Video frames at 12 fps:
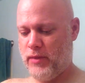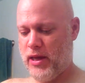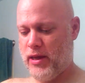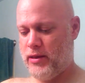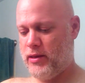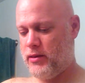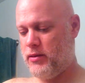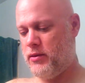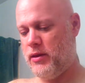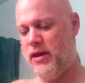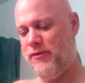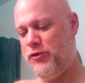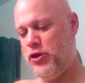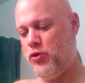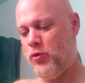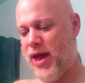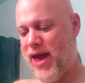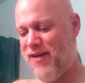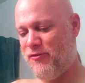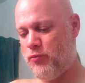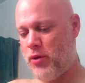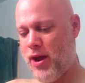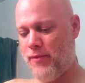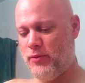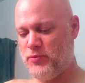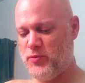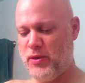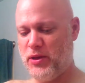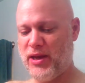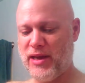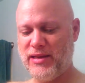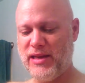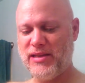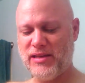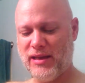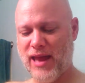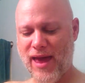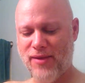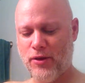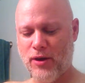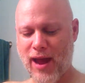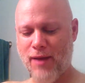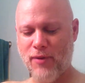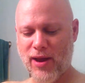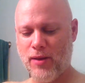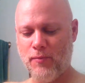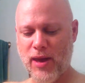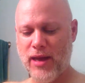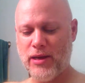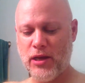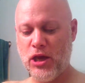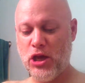And if you have problems building a decent lather, I recommend